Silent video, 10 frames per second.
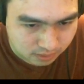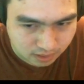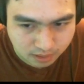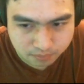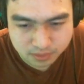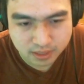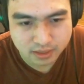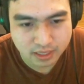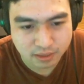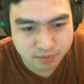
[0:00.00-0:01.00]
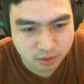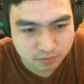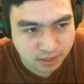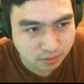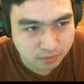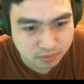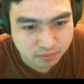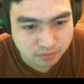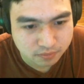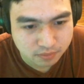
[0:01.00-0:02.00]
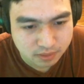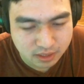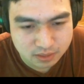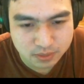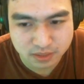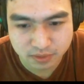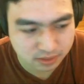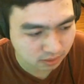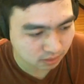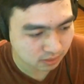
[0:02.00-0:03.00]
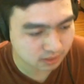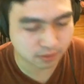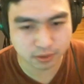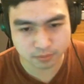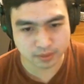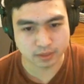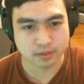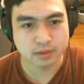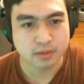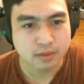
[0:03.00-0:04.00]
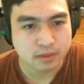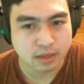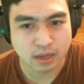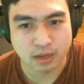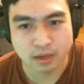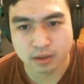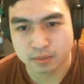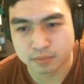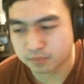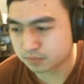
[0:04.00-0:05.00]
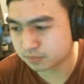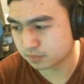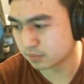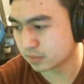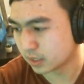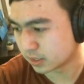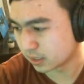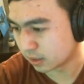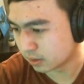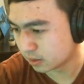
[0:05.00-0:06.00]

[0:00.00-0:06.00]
then it resolves out. This specifically is so it'll be, let's see here.